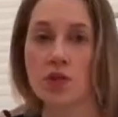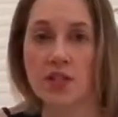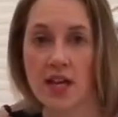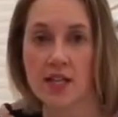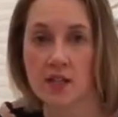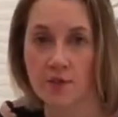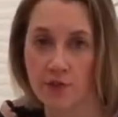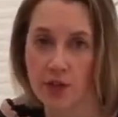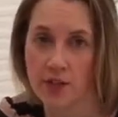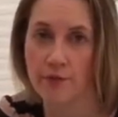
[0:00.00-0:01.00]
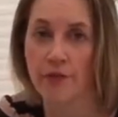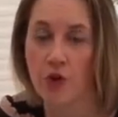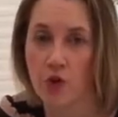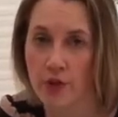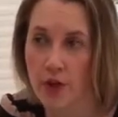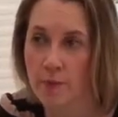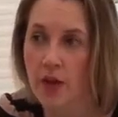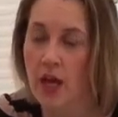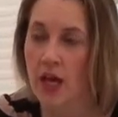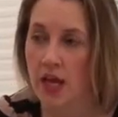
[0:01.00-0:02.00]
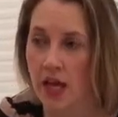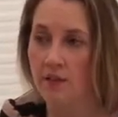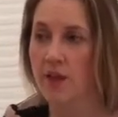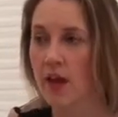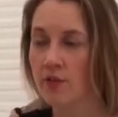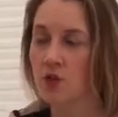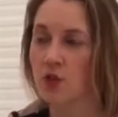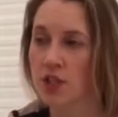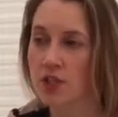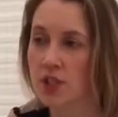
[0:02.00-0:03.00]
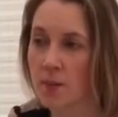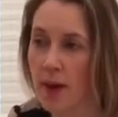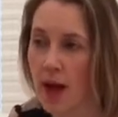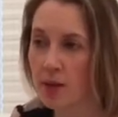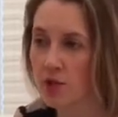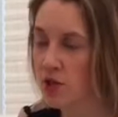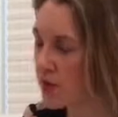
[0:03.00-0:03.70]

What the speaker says: to taste the Freedom for them. If you have an audience that perhaps you